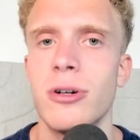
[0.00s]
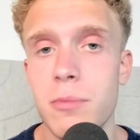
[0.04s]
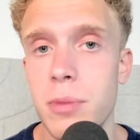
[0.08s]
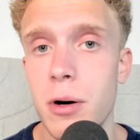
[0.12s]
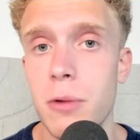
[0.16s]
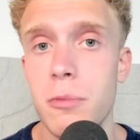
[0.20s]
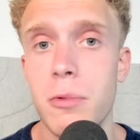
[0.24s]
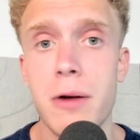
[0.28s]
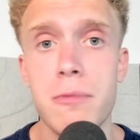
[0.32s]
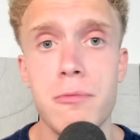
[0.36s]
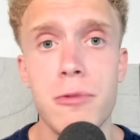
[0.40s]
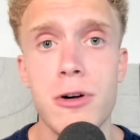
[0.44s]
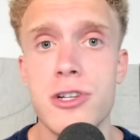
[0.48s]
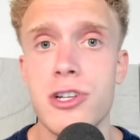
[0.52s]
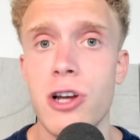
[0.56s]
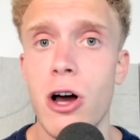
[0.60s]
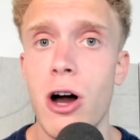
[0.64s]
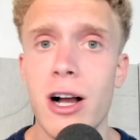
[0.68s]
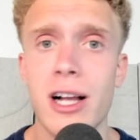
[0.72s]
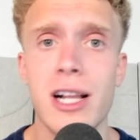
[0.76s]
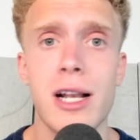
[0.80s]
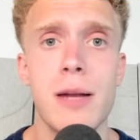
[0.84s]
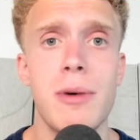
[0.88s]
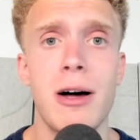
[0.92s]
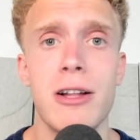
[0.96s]
But when we're
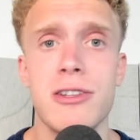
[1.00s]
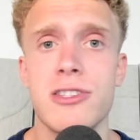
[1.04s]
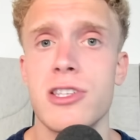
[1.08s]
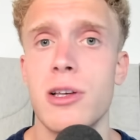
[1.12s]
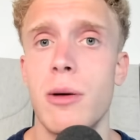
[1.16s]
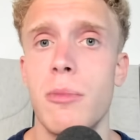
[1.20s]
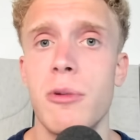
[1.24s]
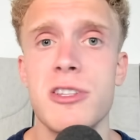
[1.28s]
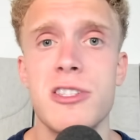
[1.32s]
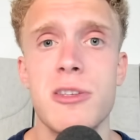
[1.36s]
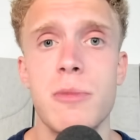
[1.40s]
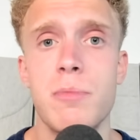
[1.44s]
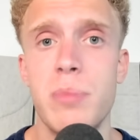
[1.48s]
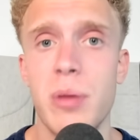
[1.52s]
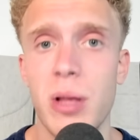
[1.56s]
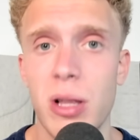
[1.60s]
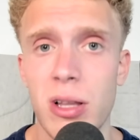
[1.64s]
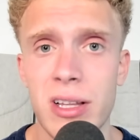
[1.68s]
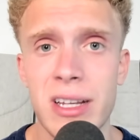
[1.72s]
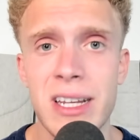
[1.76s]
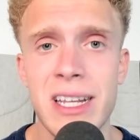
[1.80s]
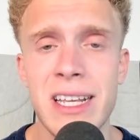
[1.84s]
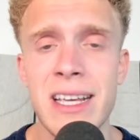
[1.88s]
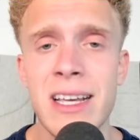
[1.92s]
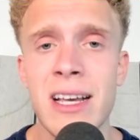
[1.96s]
talking about someone's
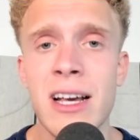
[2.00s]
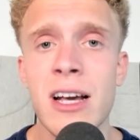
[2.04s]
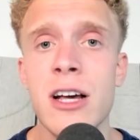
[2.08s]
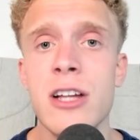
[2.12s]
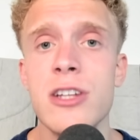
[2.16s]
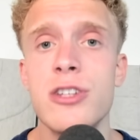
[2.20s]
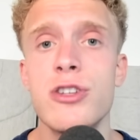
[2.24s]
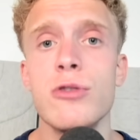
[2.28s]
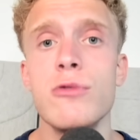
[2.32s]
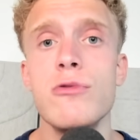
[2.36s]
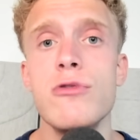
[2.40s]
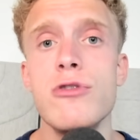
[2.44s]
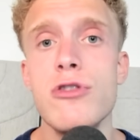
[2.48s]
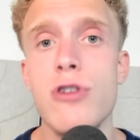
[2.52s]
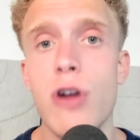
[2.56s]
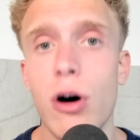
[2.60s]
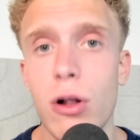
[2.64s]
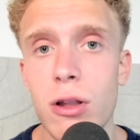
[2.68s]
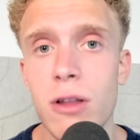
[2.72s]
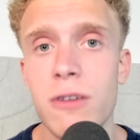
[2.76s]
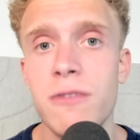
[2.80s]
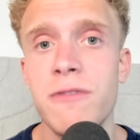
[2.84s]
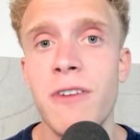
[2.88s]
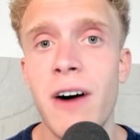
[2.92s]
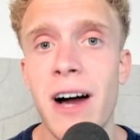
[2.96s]
ability to
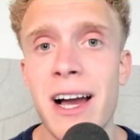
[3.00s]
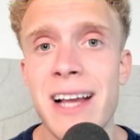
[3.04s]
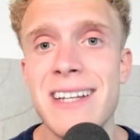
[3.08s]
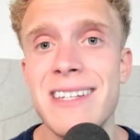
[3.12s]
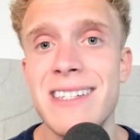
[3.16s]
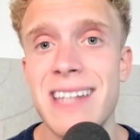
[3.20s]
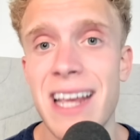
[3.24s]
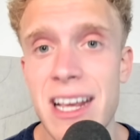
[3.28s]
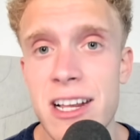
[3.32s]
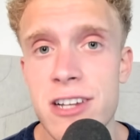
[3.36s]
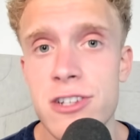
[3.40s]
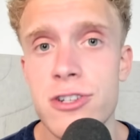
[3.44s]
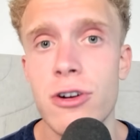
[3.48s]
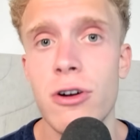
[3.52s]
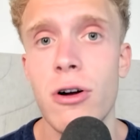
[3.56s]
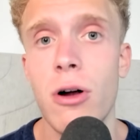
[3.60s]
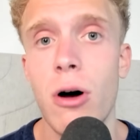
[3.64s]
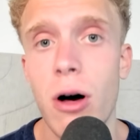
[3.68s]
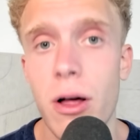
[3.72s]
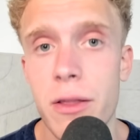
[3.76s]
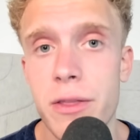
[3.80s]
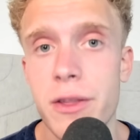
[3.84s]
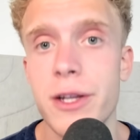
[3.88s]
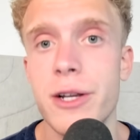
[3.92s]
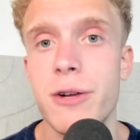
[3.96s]
nullify danger
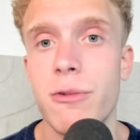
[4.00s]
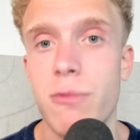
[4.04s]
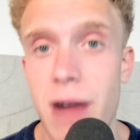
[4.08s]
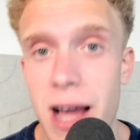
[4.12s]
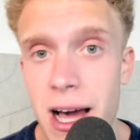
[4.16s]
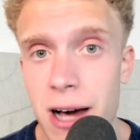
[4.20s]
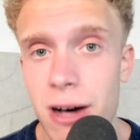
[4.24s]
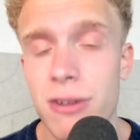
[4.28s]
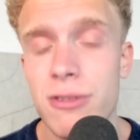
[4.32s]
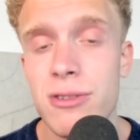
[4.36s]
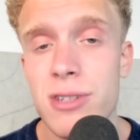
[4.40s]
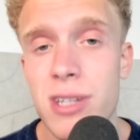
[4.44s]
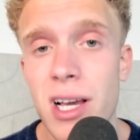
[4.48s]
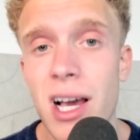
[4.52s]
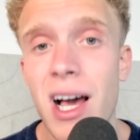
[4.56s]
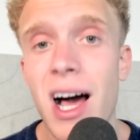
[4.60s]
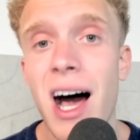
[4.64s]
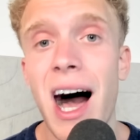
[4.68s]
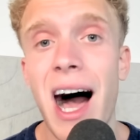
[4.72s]
on the ground,